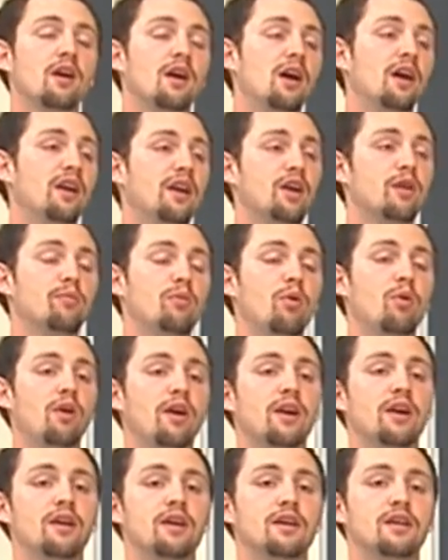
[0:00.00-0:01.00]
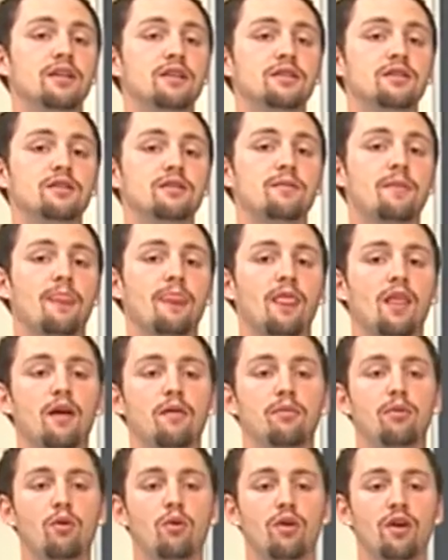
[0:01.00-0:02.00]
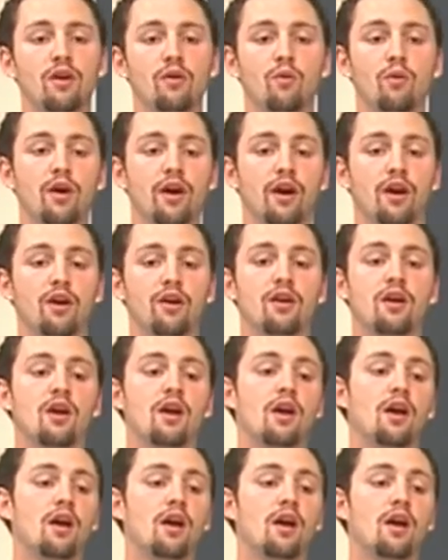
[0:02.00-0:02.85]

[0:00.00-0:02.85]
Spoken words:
A near point is a point where